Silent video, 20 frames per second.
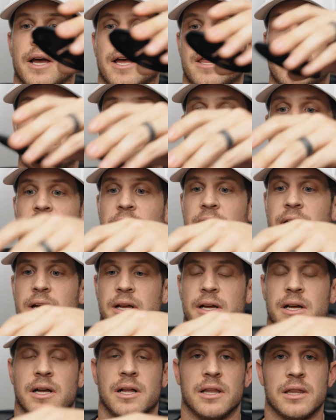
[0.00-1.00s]
and then my
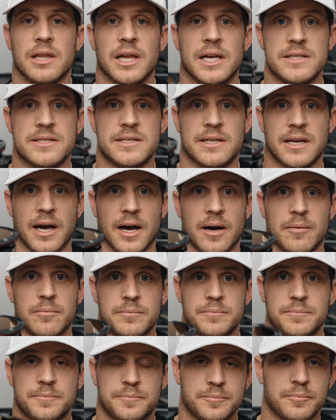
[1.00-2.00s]
lens cap.
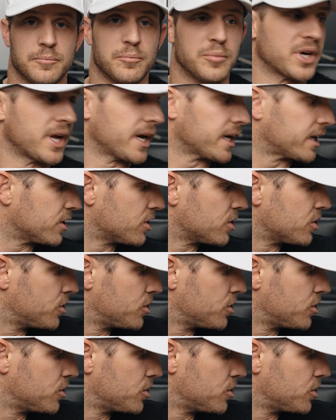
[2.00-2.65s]
But I can